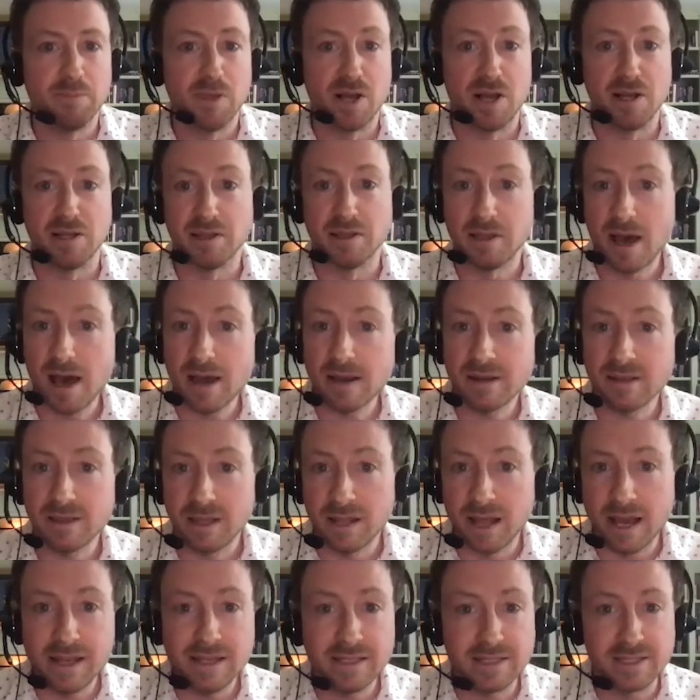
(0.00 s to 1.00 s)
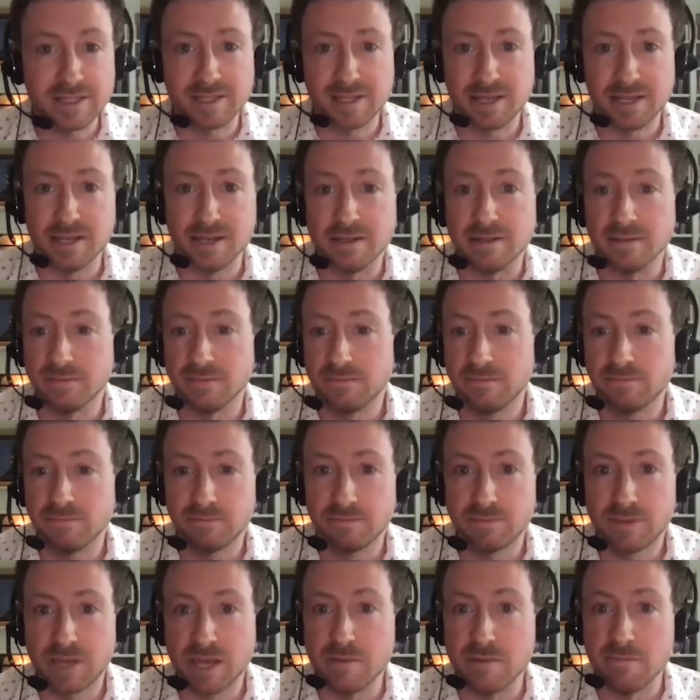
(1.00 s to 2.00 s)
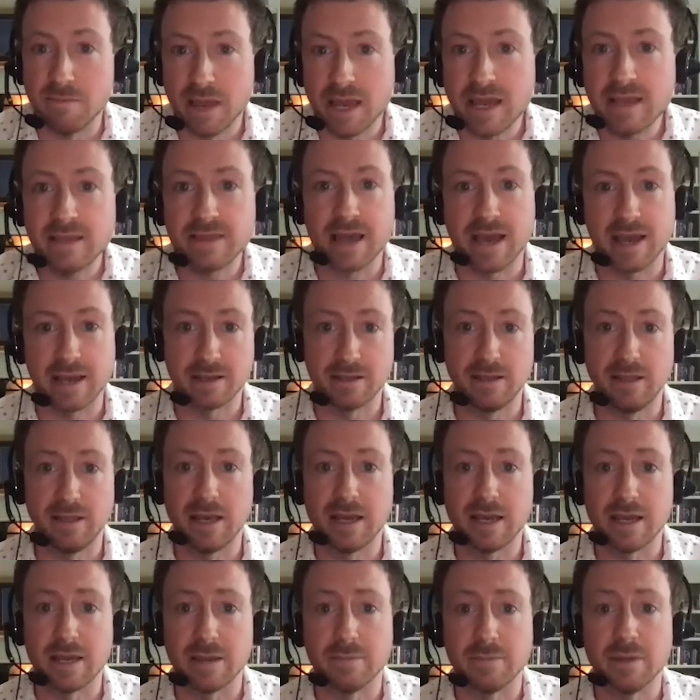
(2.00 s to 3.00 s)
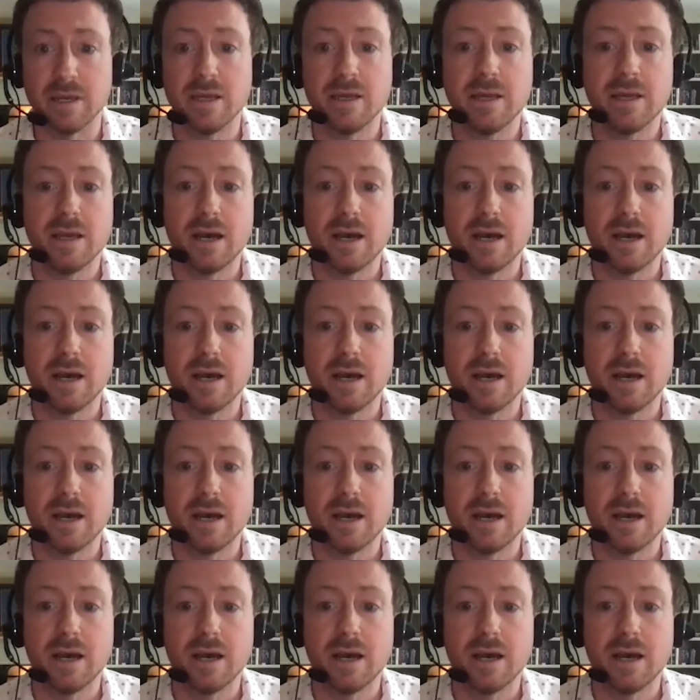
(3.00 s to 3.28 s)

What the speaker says: a lot of lights can make that claim.